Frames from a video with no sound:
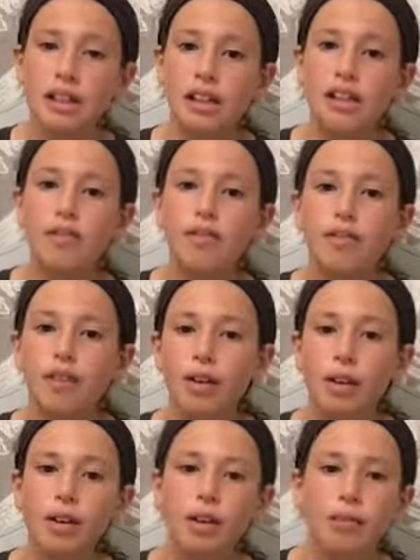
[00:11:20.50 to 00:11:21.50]
If
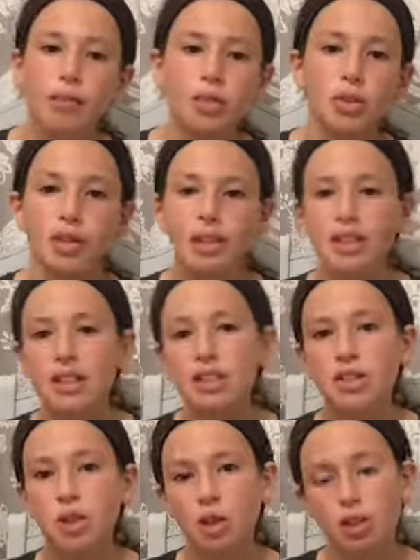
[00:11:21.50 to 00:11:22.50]
don't get
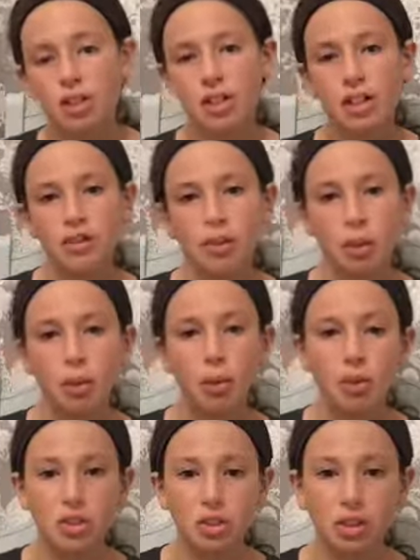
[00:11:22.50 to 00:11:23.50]
discouraged if your
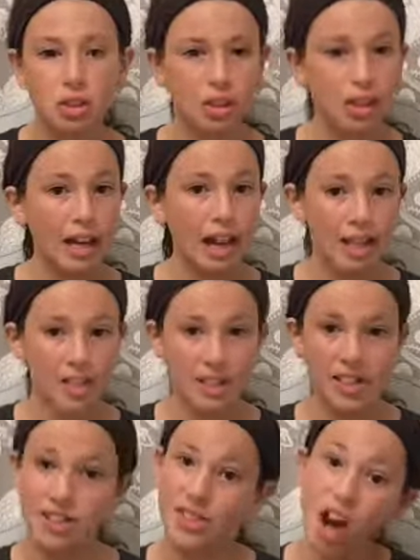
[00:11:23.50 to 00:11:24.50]
bullet journal entry
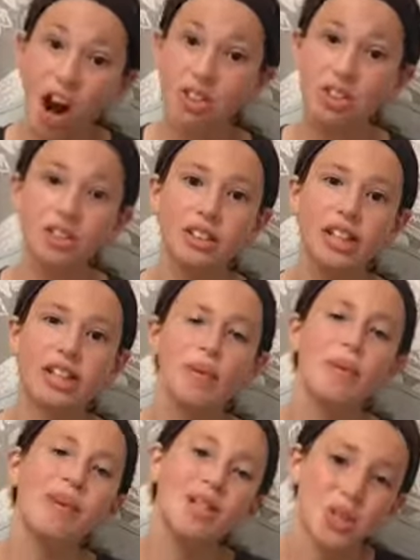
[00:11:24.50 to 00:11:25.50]
does not look like
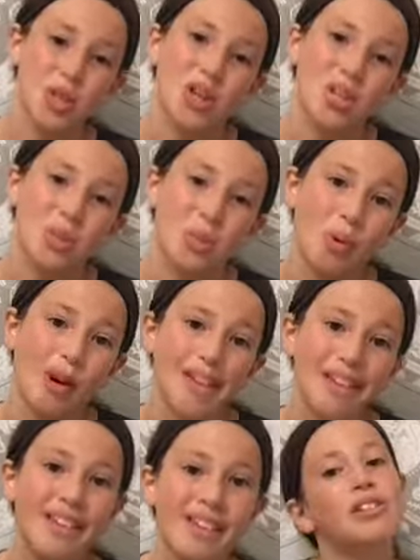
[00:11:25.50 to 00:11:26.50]
the Pinterest
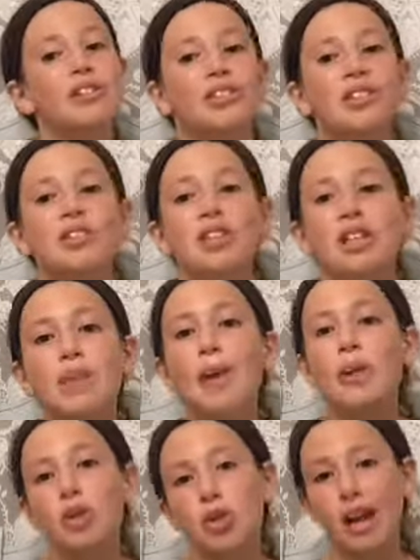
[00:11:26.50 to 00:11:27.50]
one. Just keep
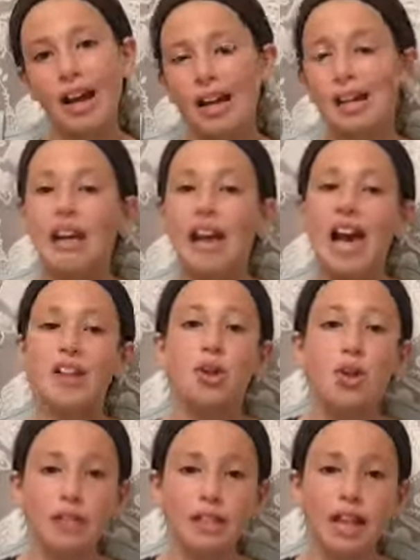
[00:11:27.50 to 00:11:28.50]
on trying, and
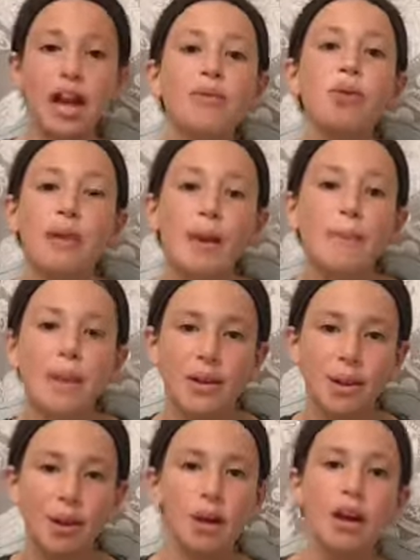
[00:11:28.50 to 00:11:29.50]
over time you'll get
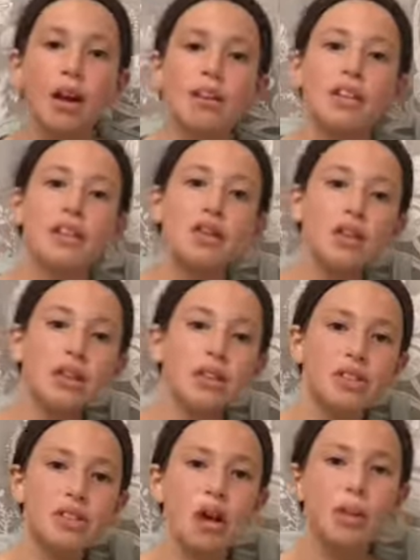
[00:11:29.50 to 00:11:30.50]
better. Like 2
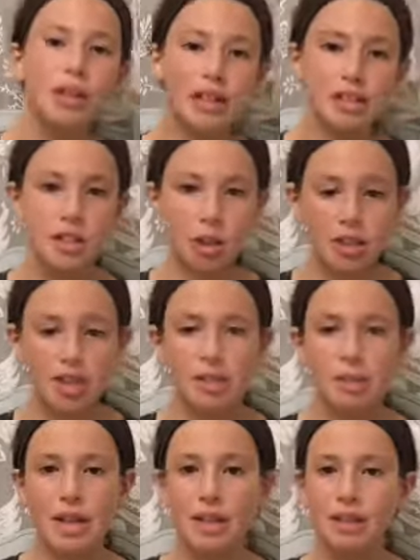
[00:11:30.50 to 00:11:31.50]
years ago when I started this,
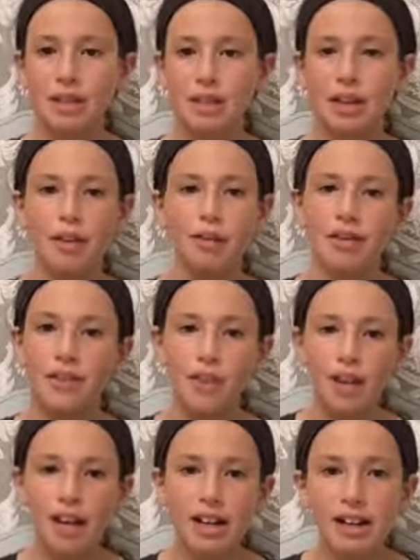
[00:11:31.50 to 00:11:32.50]
when I was in like 5th
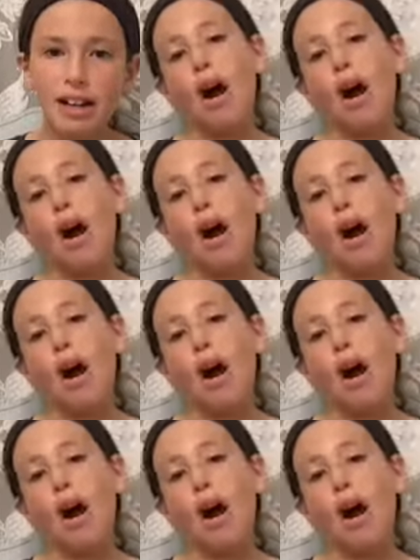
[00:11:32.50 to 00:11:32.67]
grade,